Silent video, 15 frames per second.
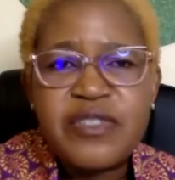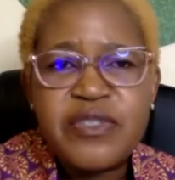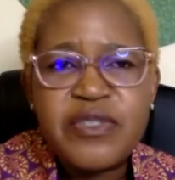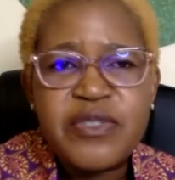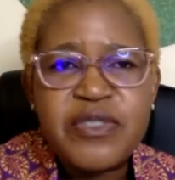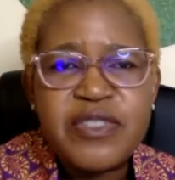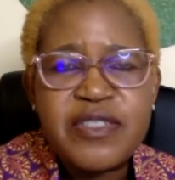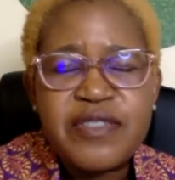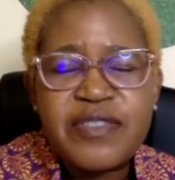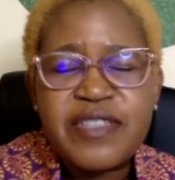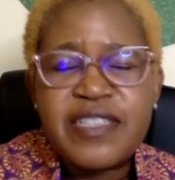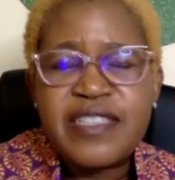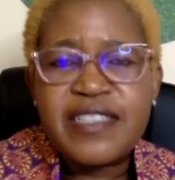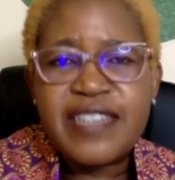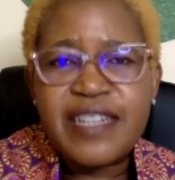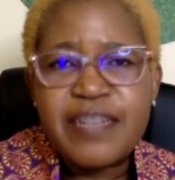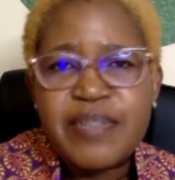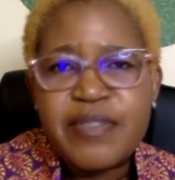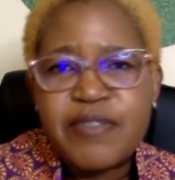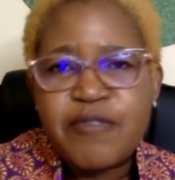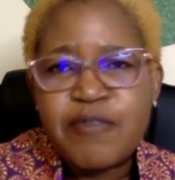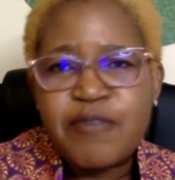you to different
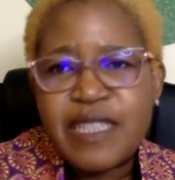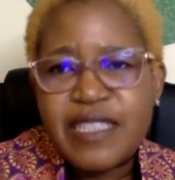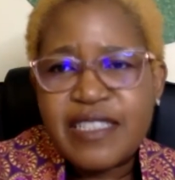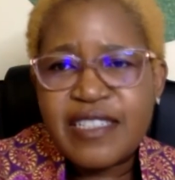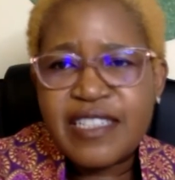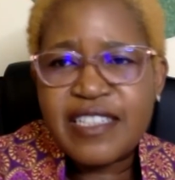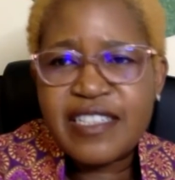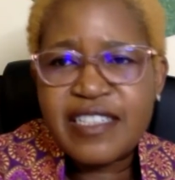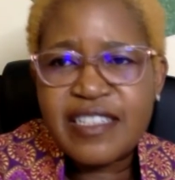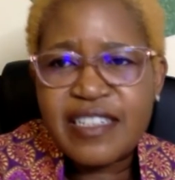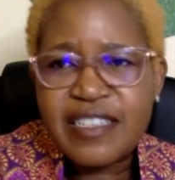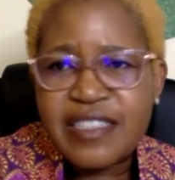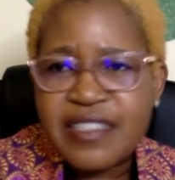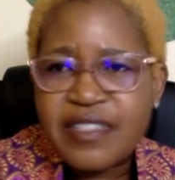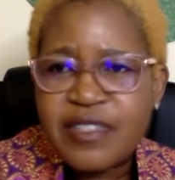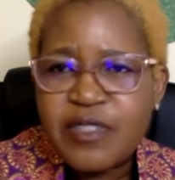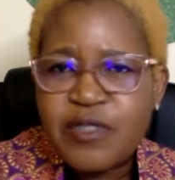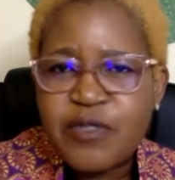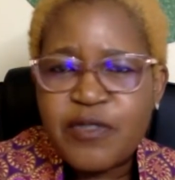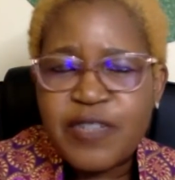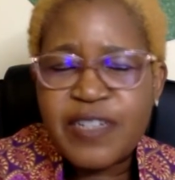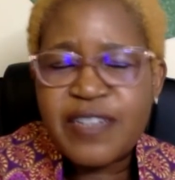types of meditation until you
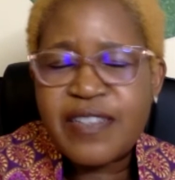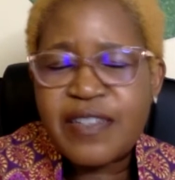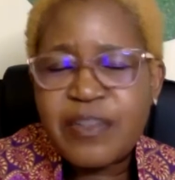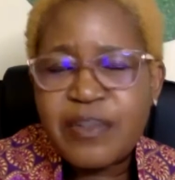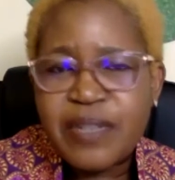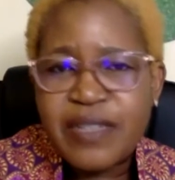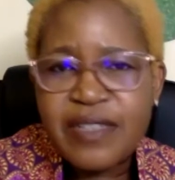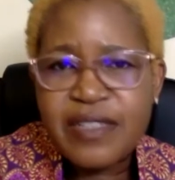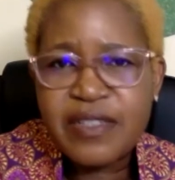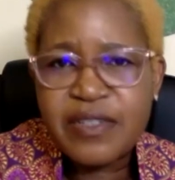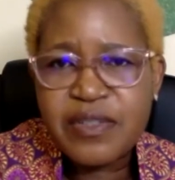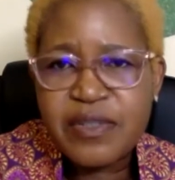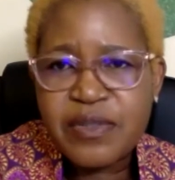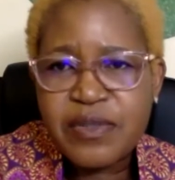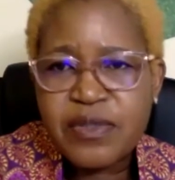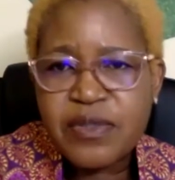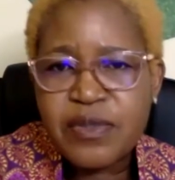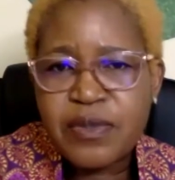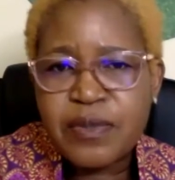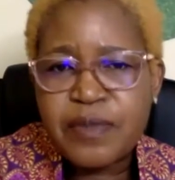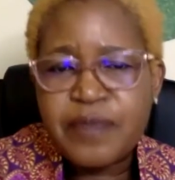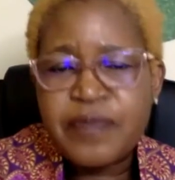find the one that suits
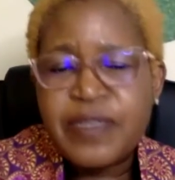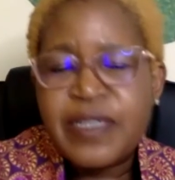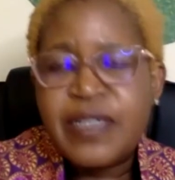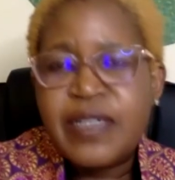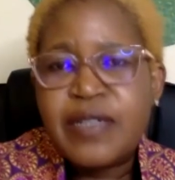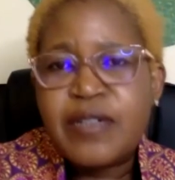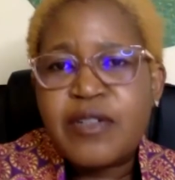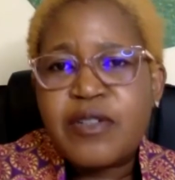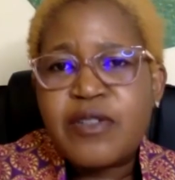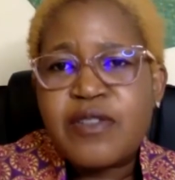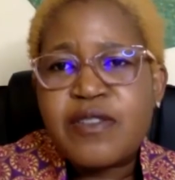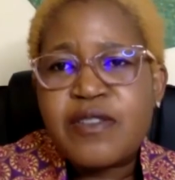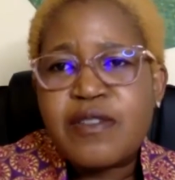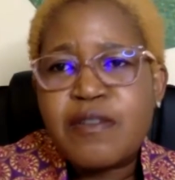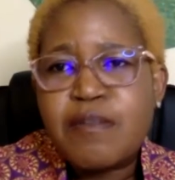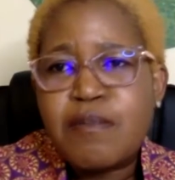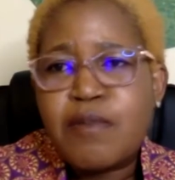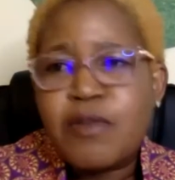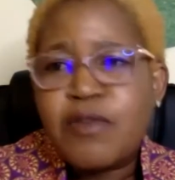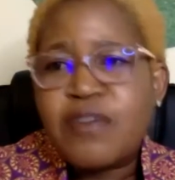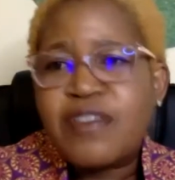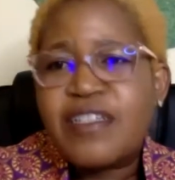you. Because
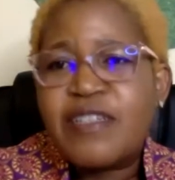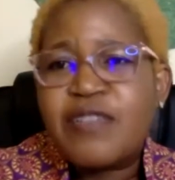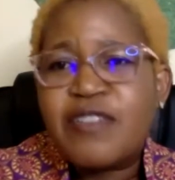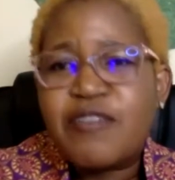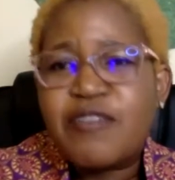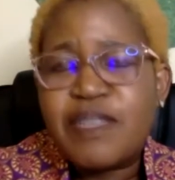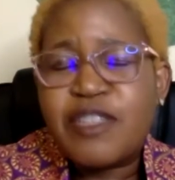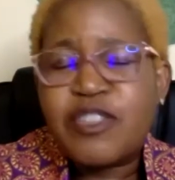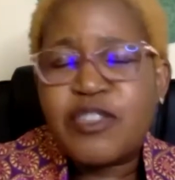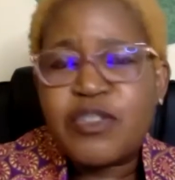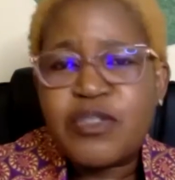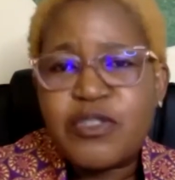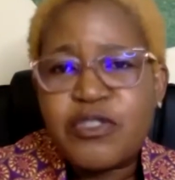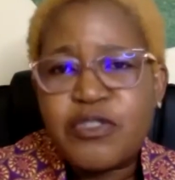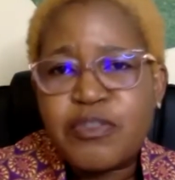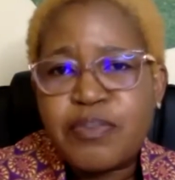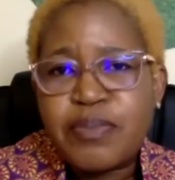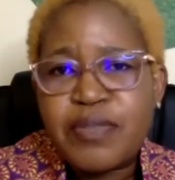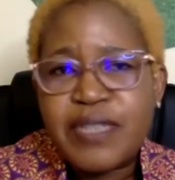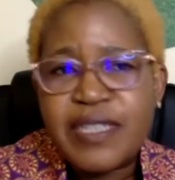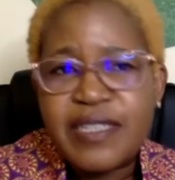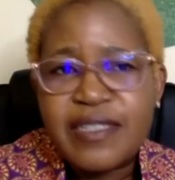mostly we've been taught to
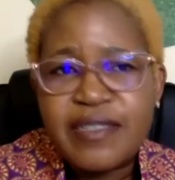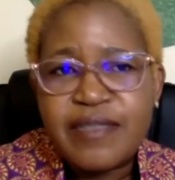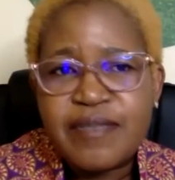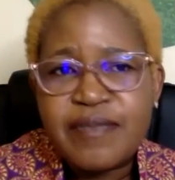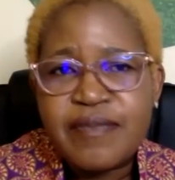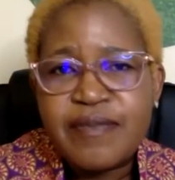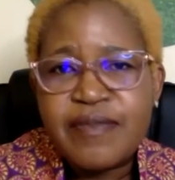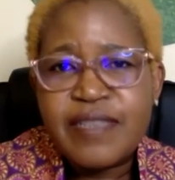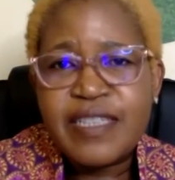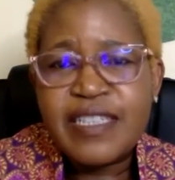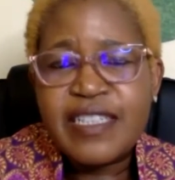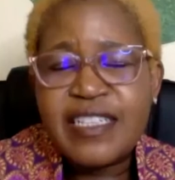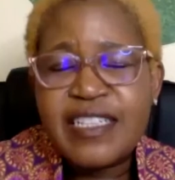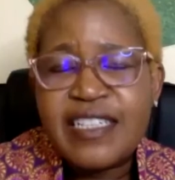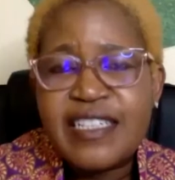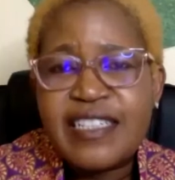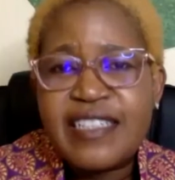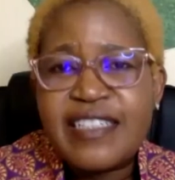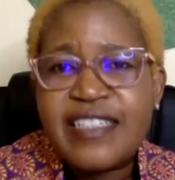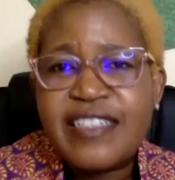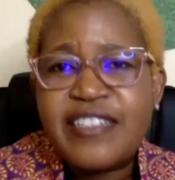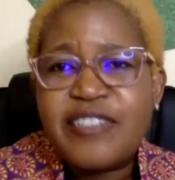pray. And
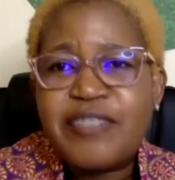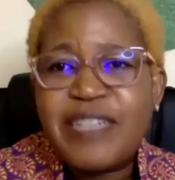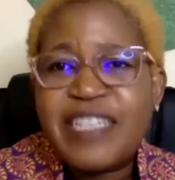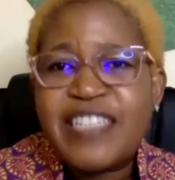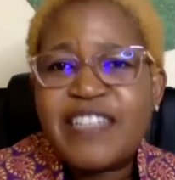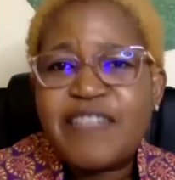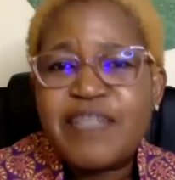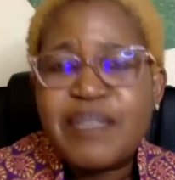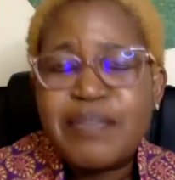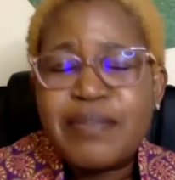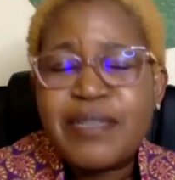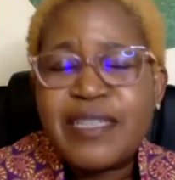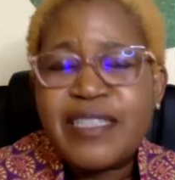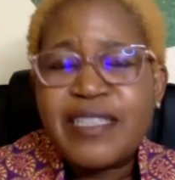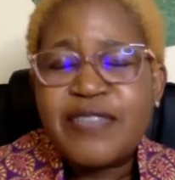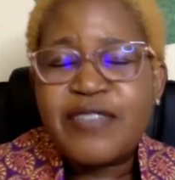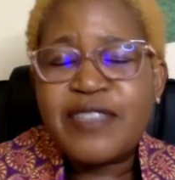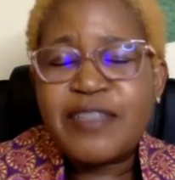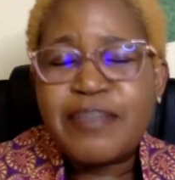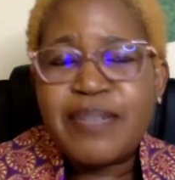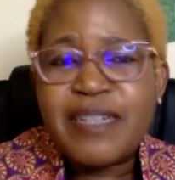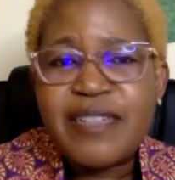then you might have been praying for
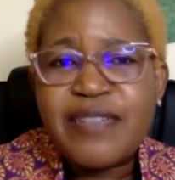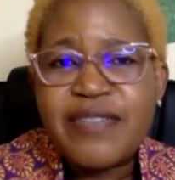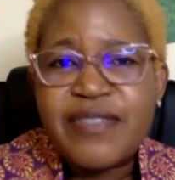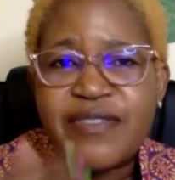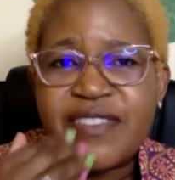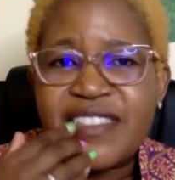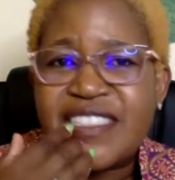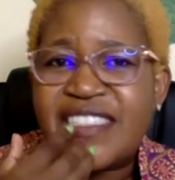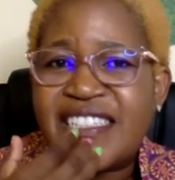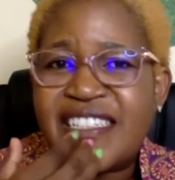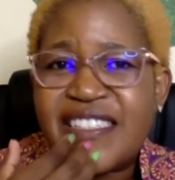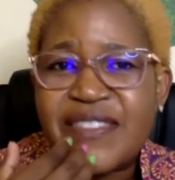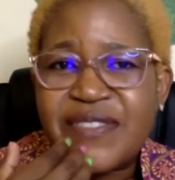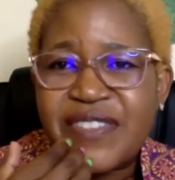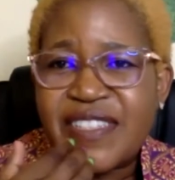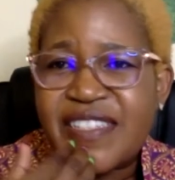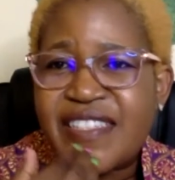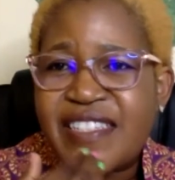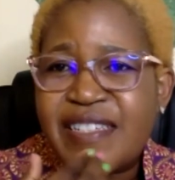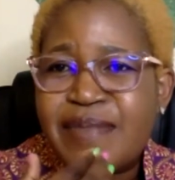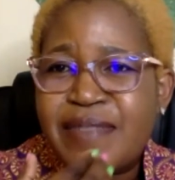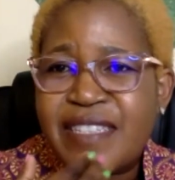the past 15 years for the
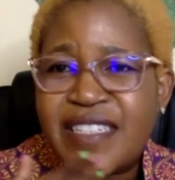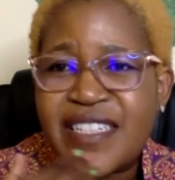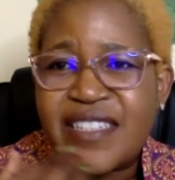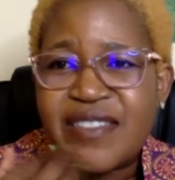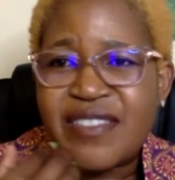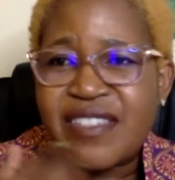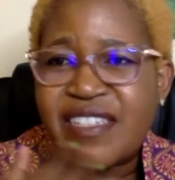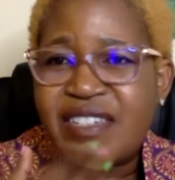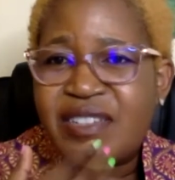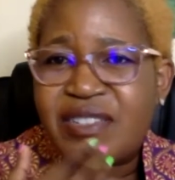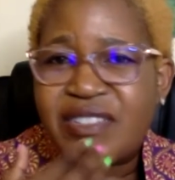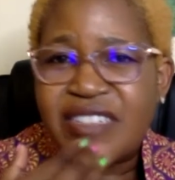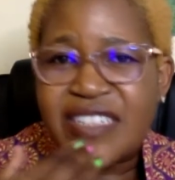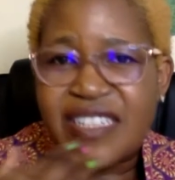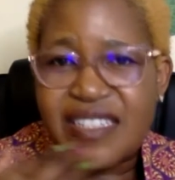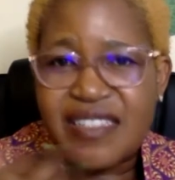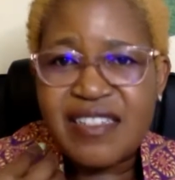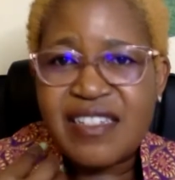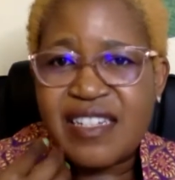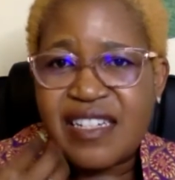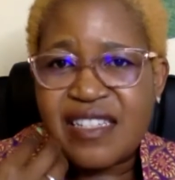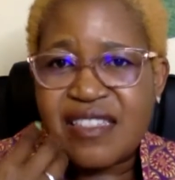same thing, and you say God
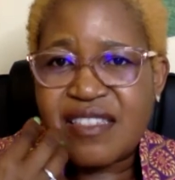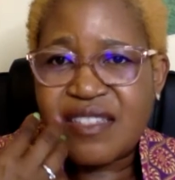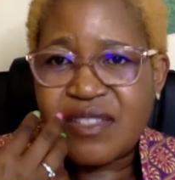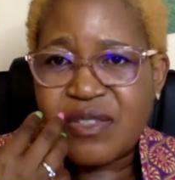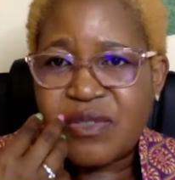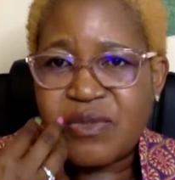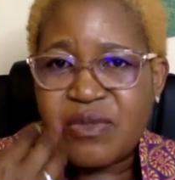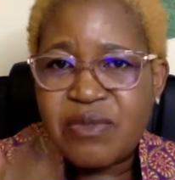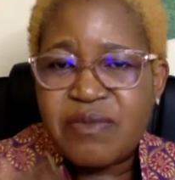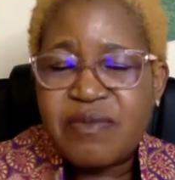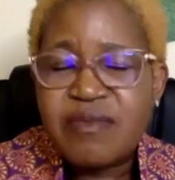doesn't answer you.